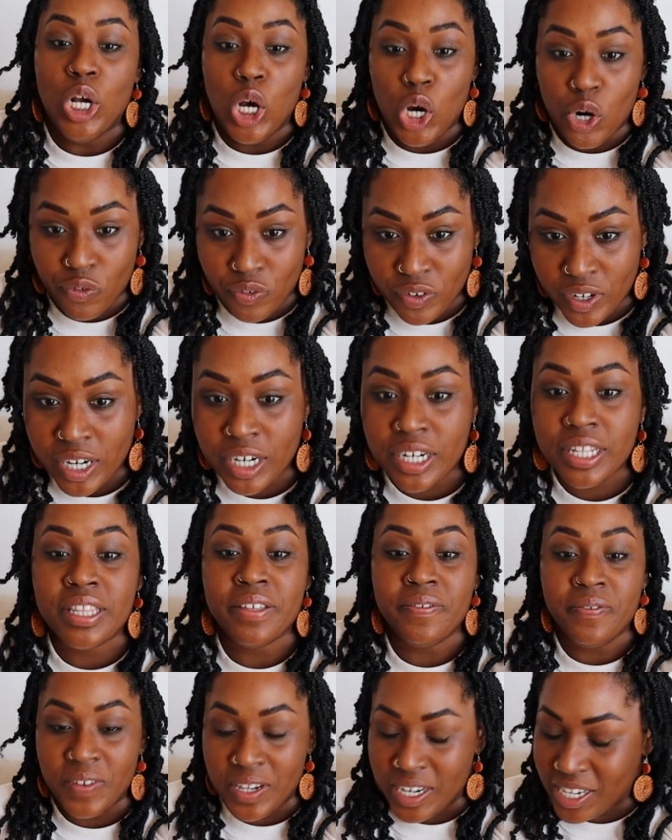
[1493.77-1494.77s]
over
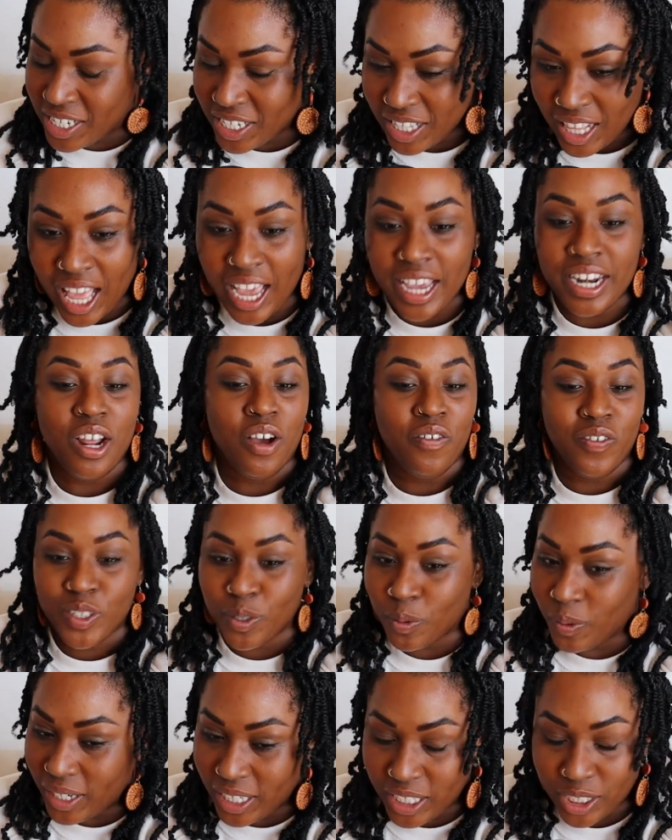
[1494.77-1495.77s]
the finish line of
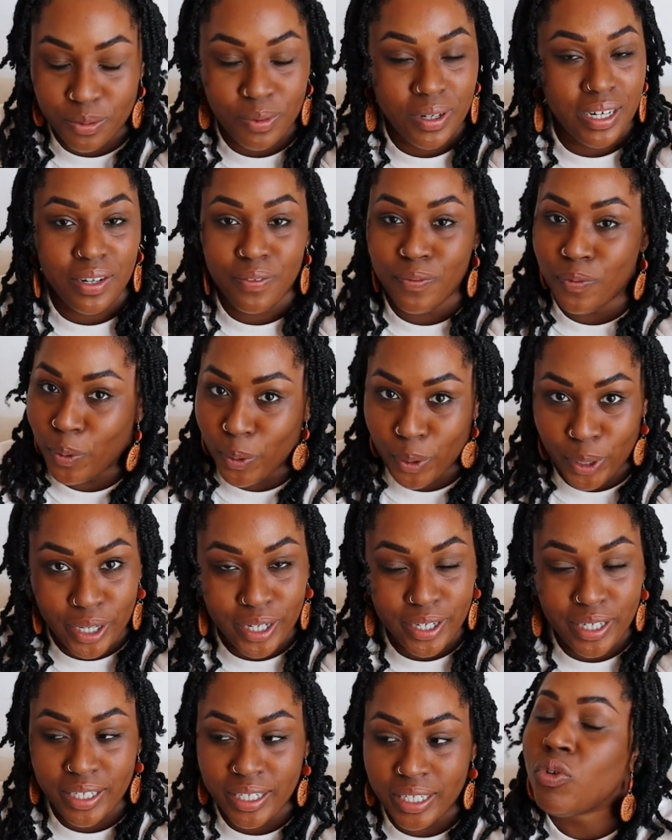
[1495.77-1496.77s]

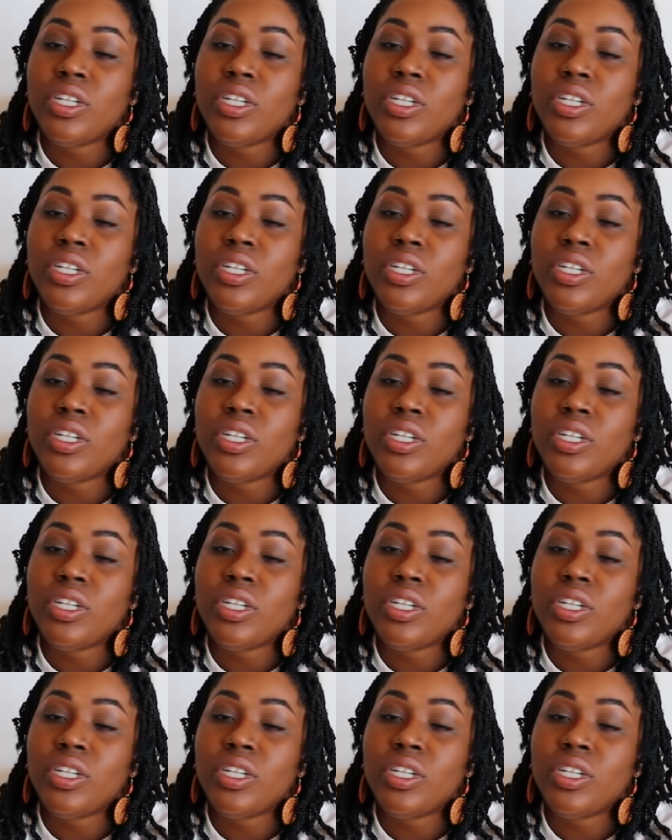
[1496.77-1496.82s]
2024.